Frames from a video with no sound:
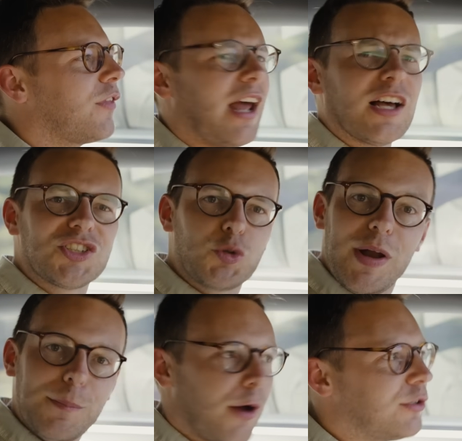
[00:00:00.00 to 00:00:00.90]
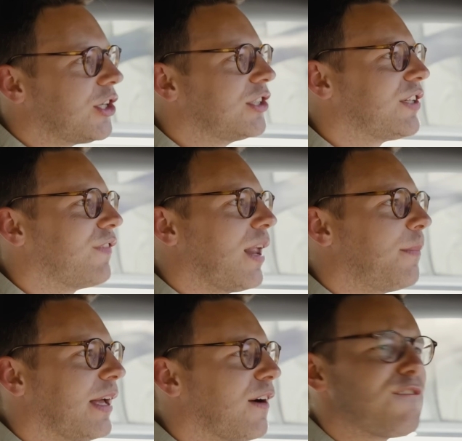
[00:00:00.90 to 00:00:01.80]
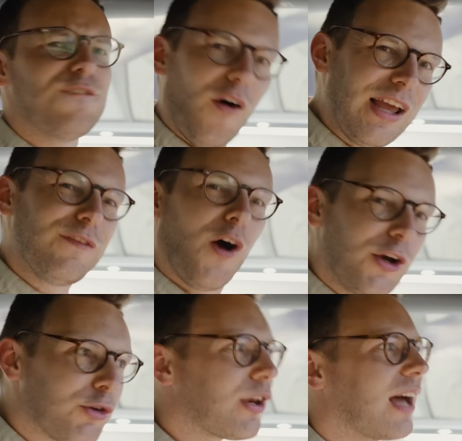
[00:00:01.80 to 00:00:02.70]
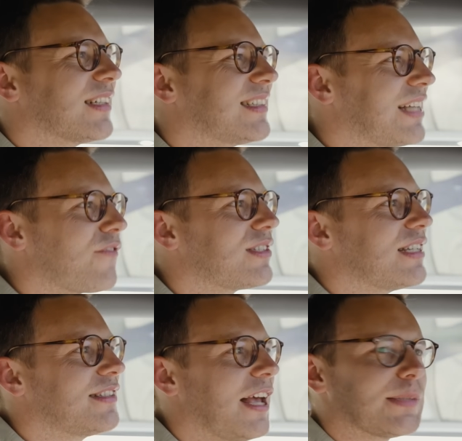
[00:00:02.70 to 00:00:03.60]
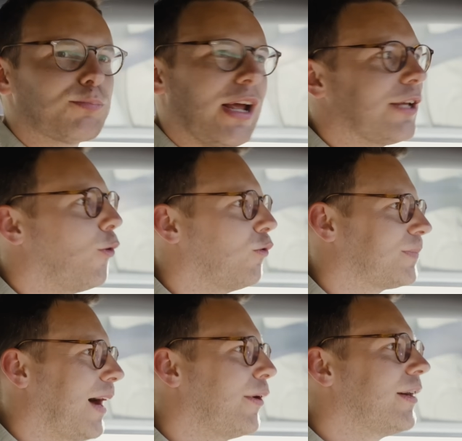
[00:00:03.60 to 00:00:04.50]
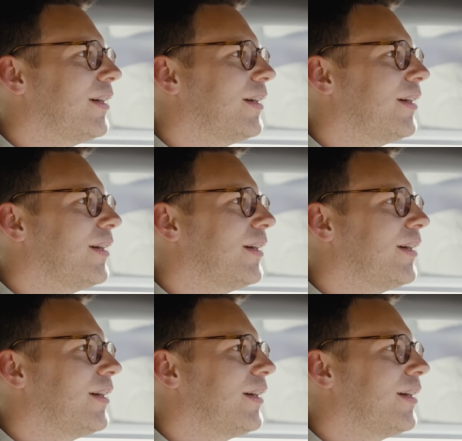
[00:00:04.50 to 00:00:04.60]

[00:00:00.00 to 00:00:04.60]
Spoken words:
that it has twin motors developing 576 brake horsepower,